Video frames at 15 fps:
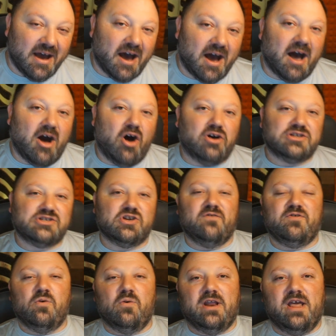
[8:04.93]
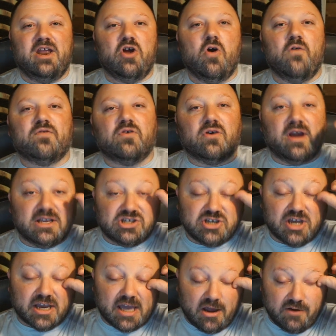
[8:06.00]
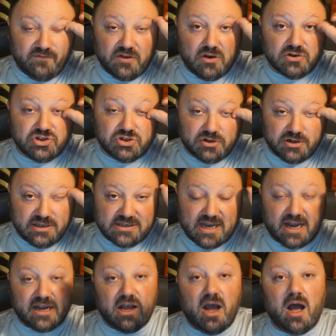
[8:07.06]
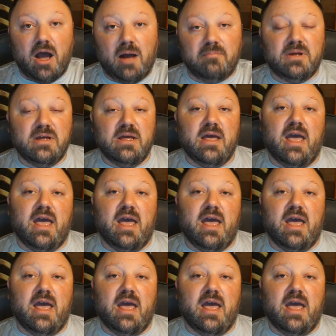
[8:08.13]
Uh, also, if you want to head over and check out avosjourney.com,